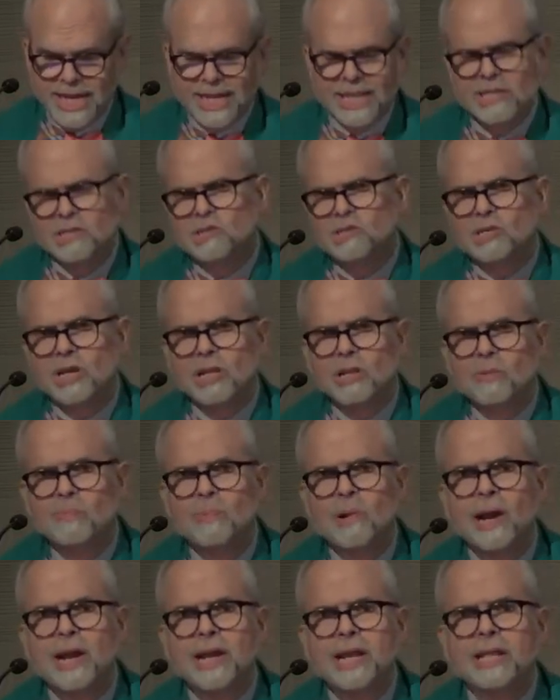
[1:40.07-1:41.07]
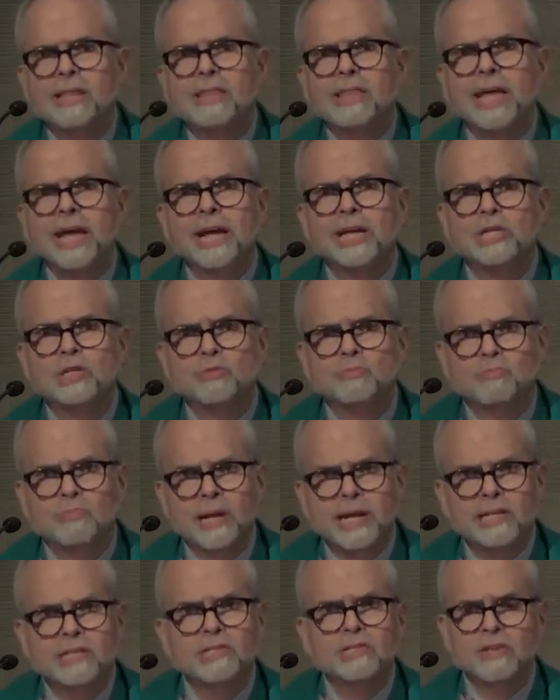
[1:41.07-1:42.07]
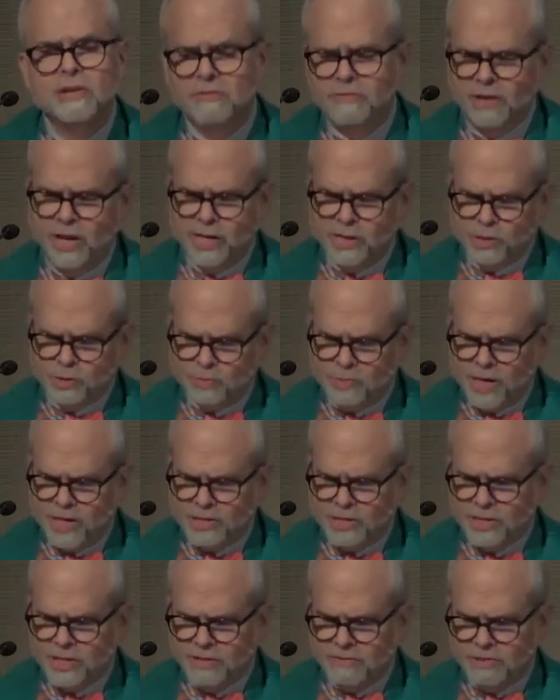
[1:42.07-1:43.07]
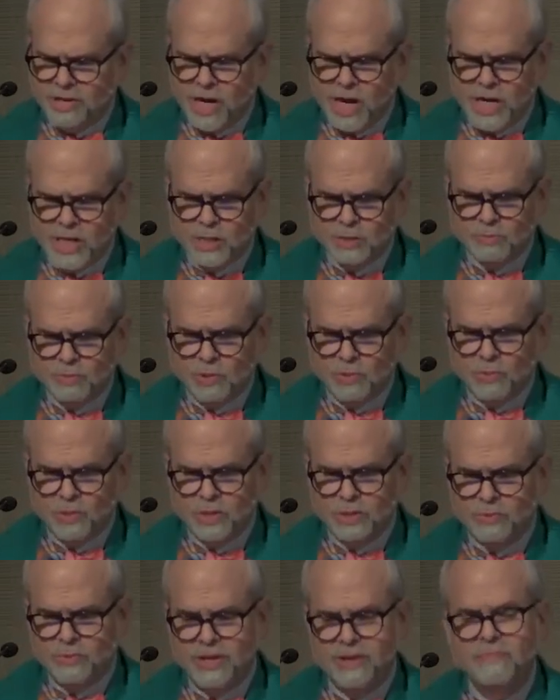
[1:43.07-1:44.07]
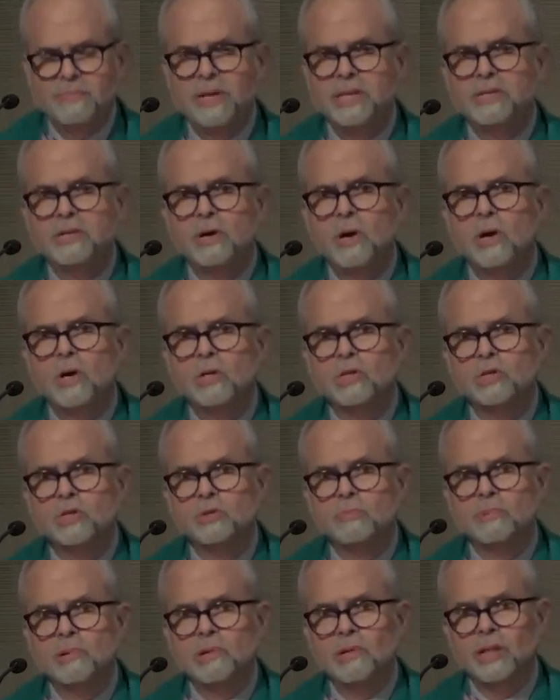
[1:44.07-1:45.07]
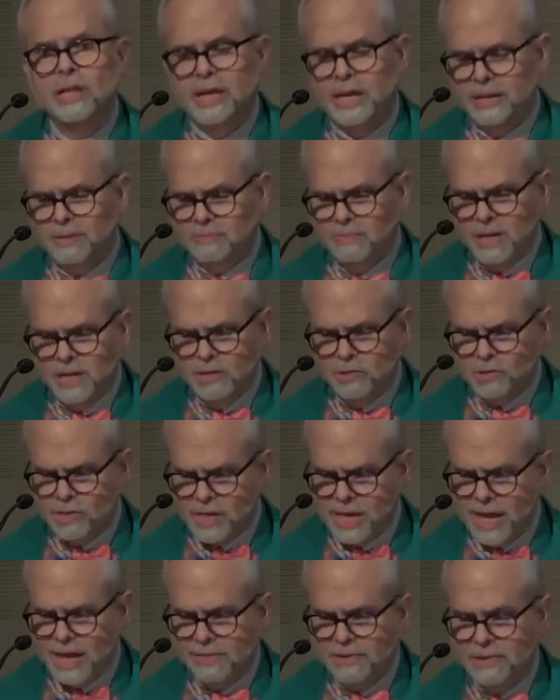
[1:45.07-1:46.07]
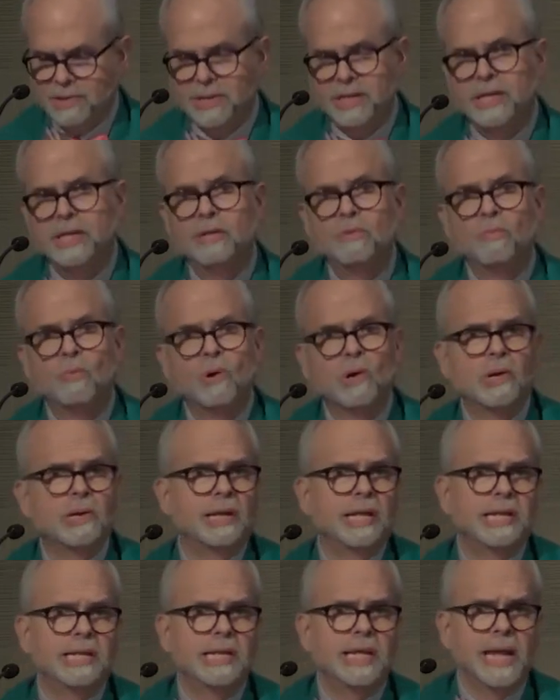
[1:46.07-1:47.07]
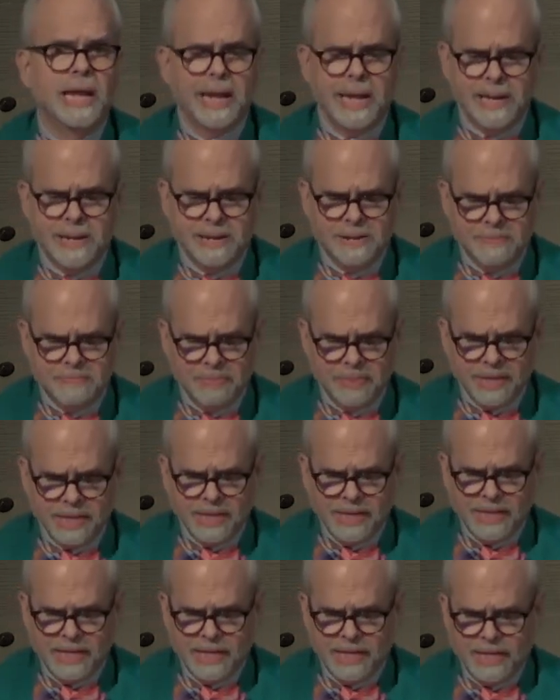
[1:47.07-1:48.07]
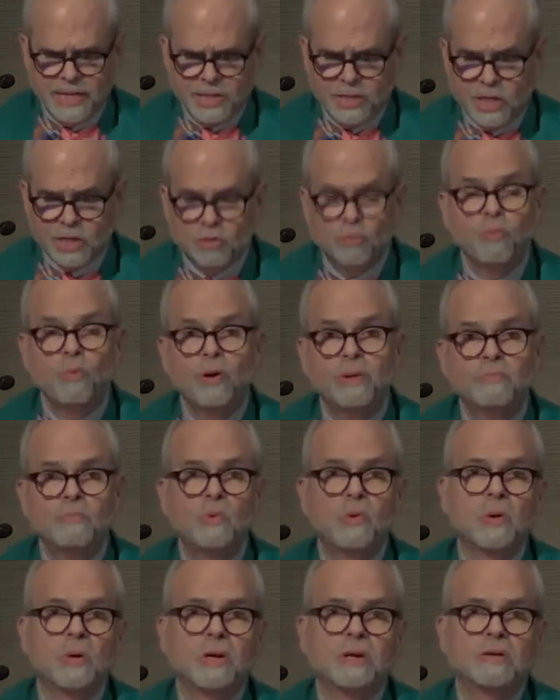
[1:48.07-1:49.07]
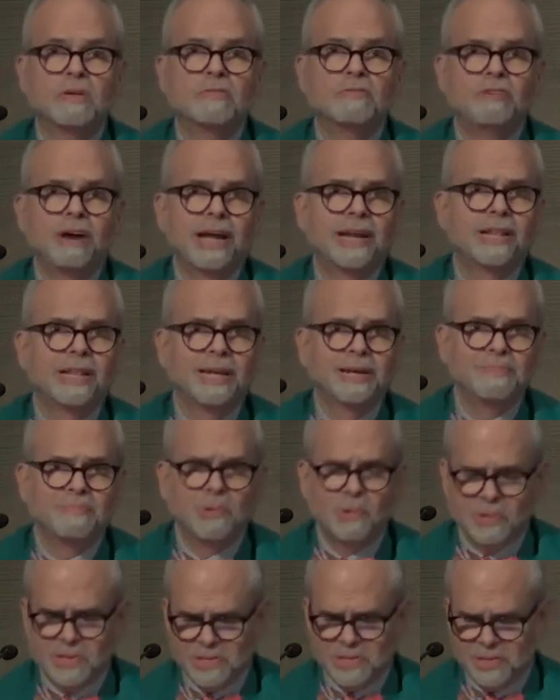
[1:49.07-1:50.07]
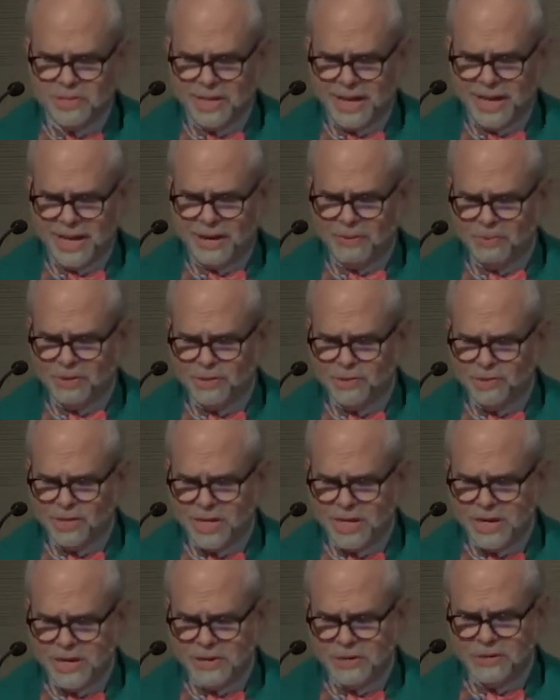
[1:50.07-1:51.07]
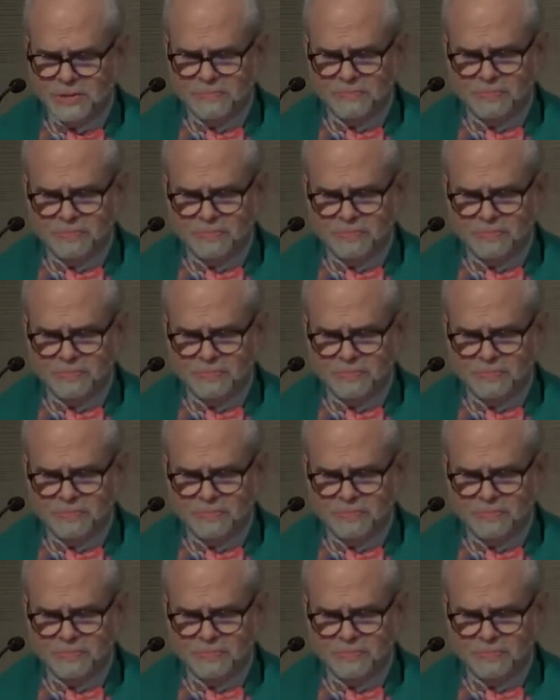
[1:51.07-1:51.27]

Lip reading: celebrating the expansive expression of the gospel which we have been called to proclaim together in word and deed. Just one more vitally important thing I want you to hear.